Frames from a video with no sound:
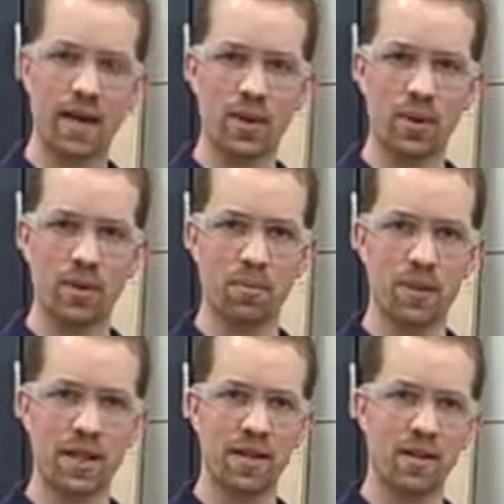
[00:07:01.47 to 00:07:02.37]
it out of the way of the
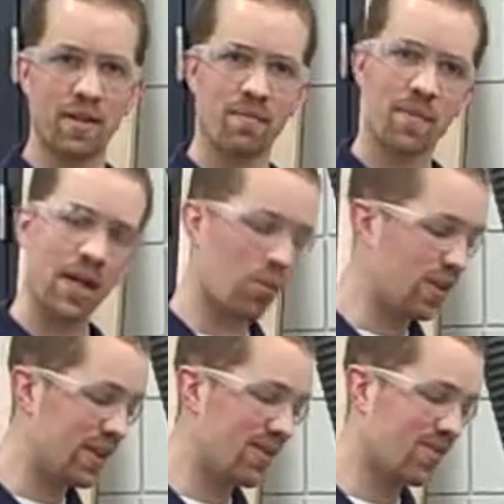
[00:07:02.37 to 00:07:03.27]
blade. And
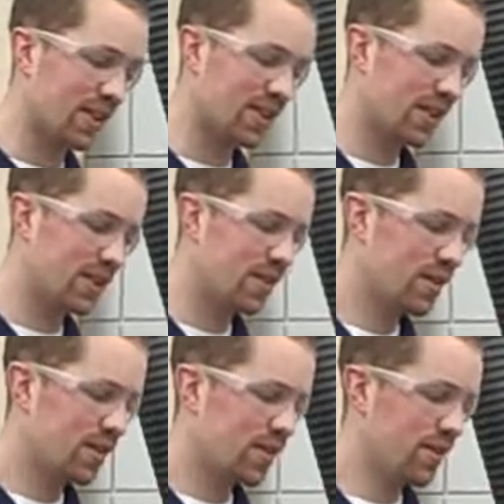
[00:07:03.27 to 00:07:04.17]
when they flicked it,
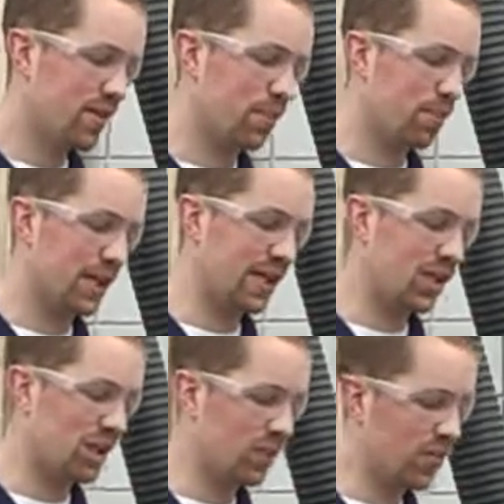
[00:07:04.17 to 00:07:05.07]
the
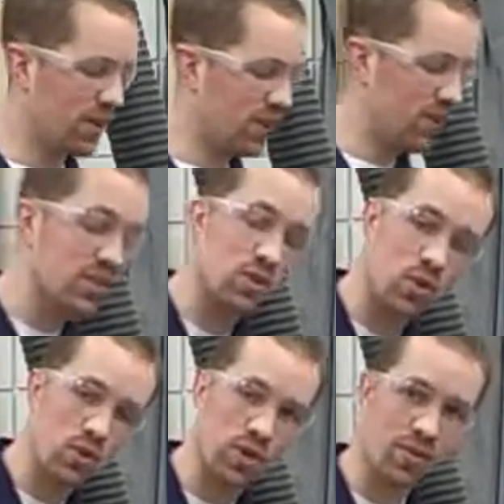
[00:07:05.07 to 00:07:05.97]
blade caught their finger and
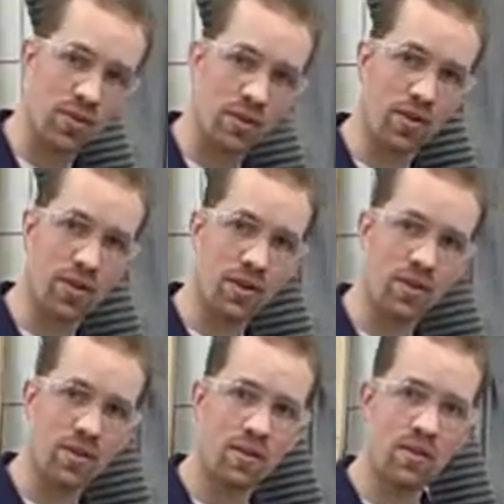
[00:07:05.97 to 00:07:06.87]
drew their finger in,
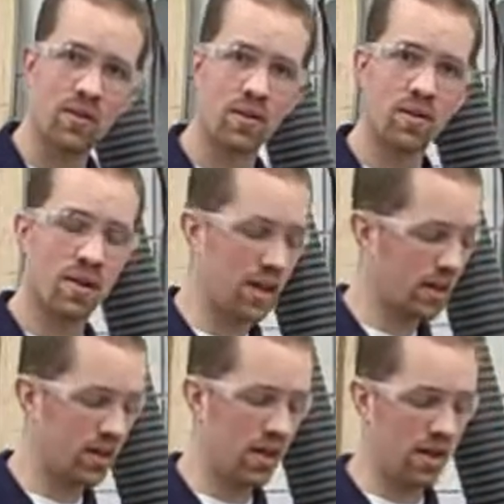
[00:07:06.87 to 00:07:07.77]

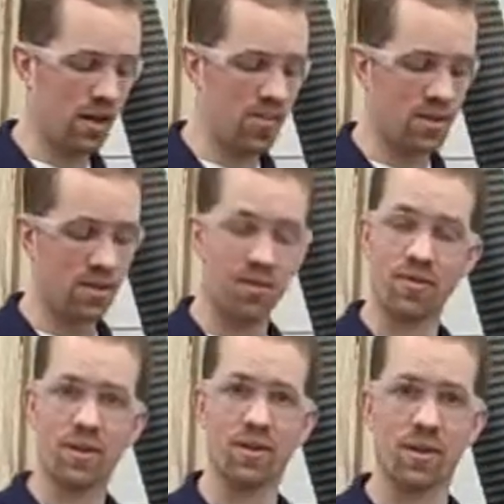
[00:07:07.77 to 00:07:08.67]
and it cut up into their
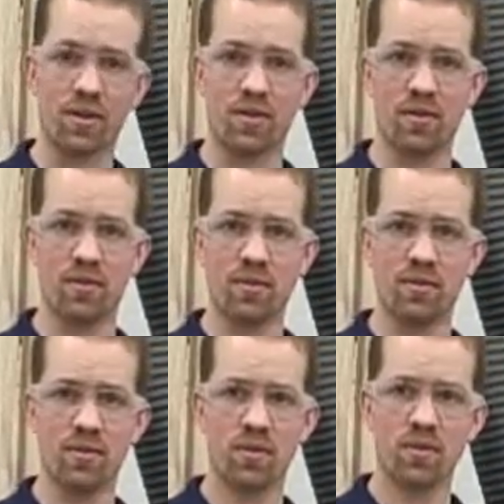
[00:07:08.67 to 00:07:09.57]
fingernail.
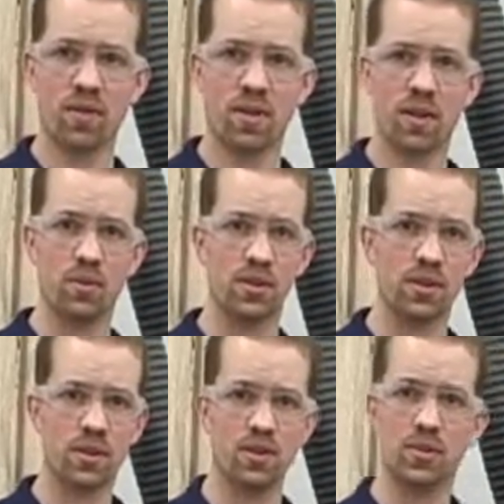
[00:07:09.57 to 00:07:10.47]
It
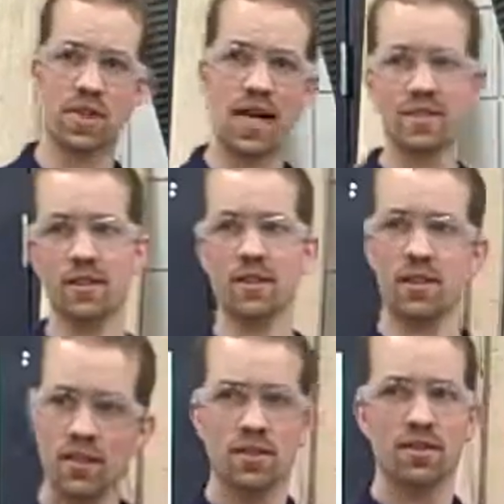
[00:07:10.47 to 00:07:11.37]
was nasty.
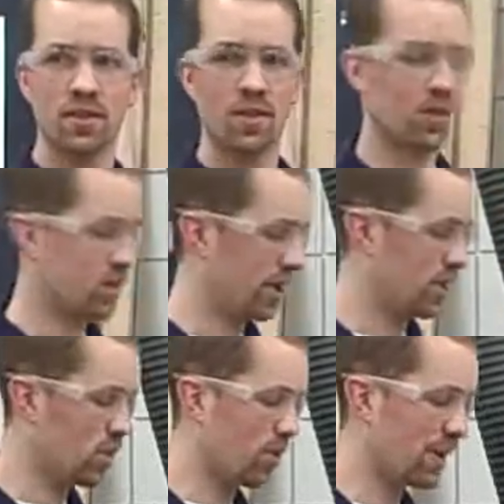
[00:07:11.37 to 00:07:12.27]
So
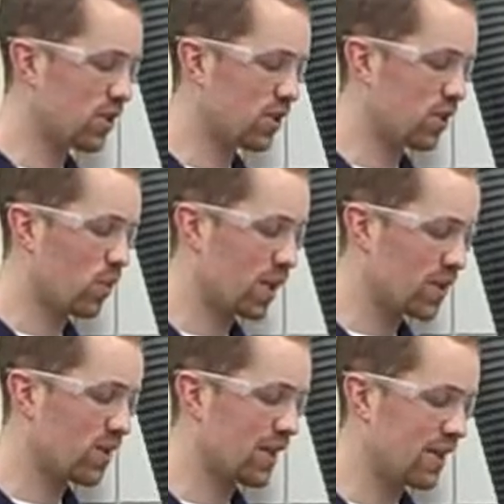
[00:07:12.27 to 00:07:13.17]
you want to make sure that
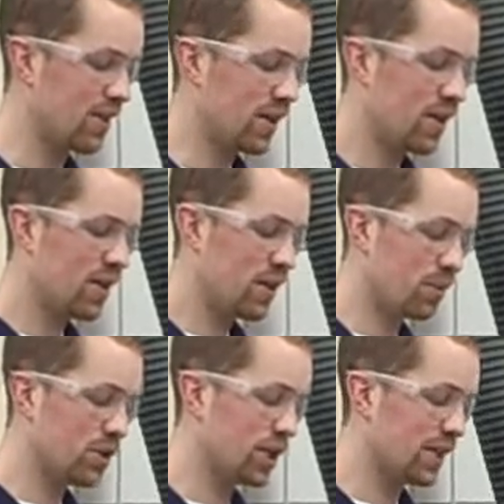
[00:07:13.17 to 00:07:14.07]
when you leave,
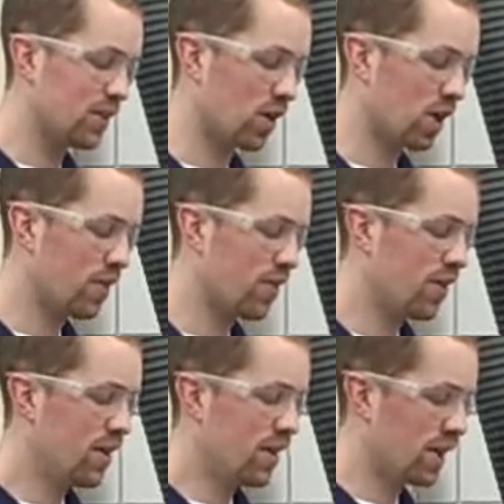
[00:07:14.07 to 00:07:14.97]
the machine is off,
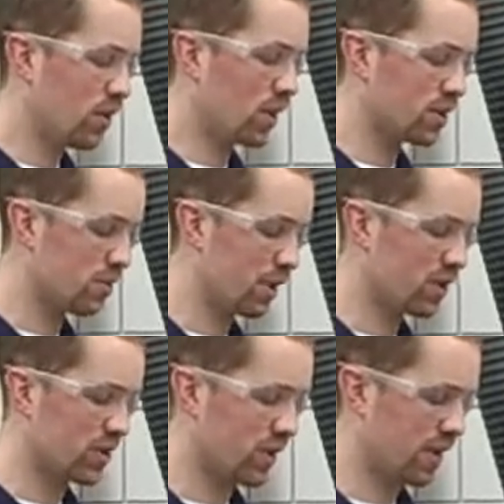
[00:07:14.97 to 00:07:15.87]
and you also
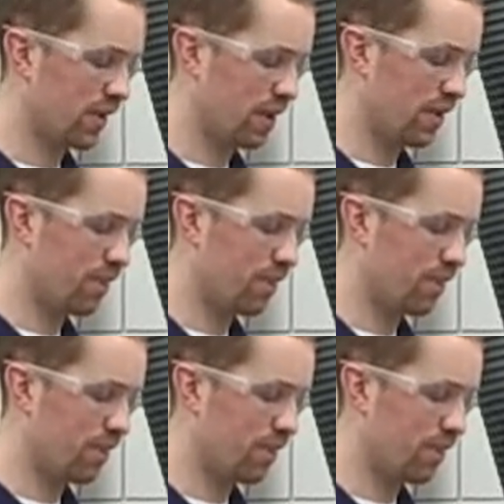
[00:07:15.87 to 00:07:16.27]
make sure that